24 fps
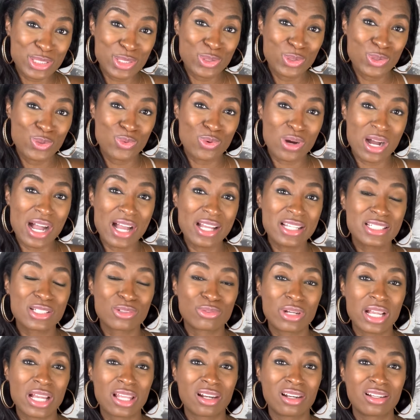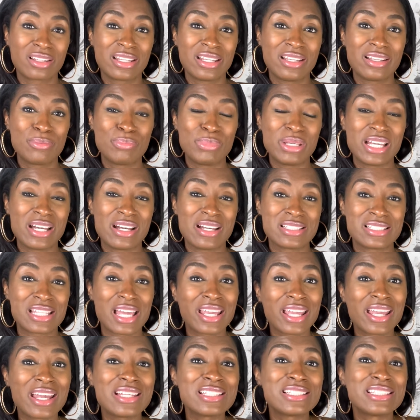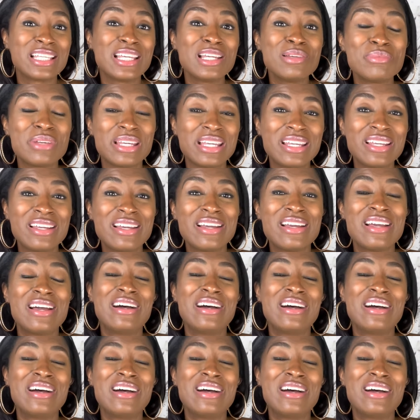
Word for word: who watch regularly because they can't see me.